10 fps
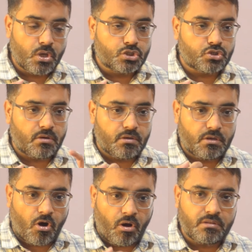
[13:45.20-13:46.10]
So
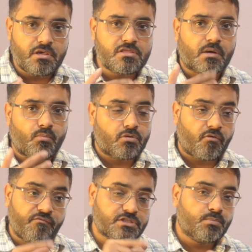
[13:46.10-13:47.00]
all these are,
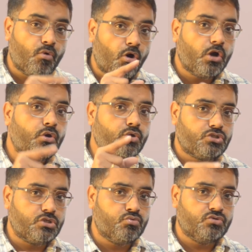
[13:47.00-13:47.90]
which mode do you
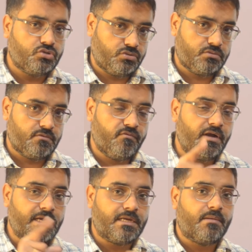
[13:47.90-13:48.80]
choose will
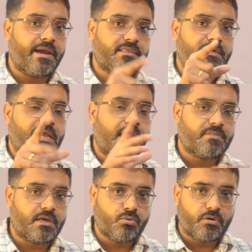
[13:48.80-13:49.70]
determine the time
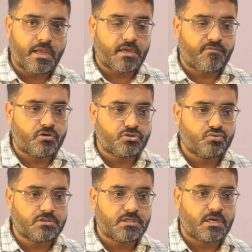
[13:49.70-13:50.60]
that you take. If you are
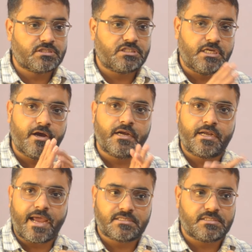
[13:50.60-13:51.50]
choosing a shared
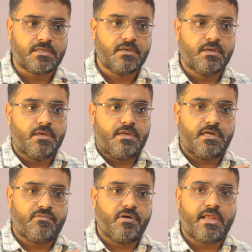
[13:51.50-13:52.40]
taxi,
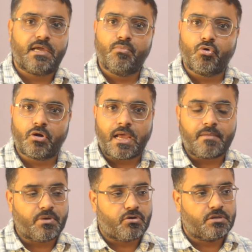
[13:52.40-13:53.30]
it will take more
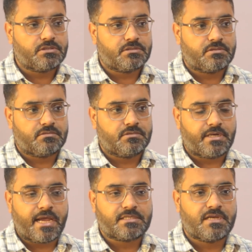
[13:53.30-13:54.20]
time because the
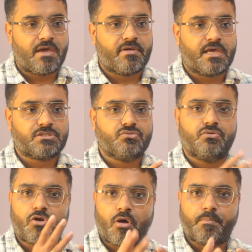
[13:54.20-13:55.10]
taxi driver has to
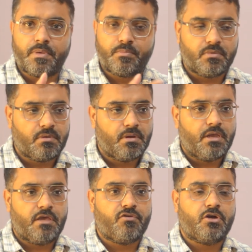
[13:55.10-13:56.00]
drop people.
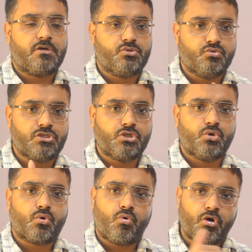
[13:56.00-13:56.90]
If you are choosing
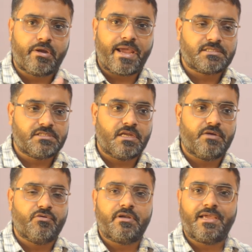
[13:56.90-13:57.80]
your own taxi, then
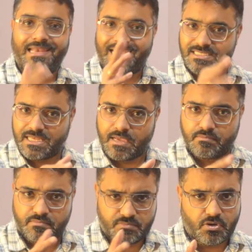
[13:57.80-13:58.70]
it will take less
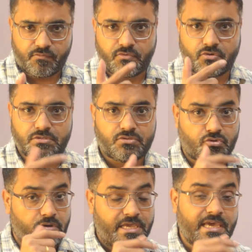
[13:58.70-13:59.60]
time, of course.
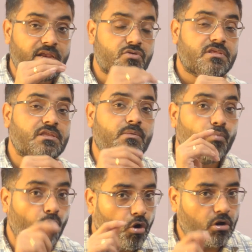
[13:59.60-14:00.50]
So here you see the
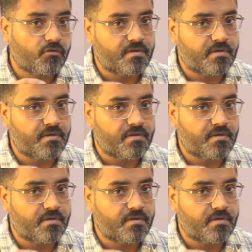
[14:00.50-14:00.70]
mode of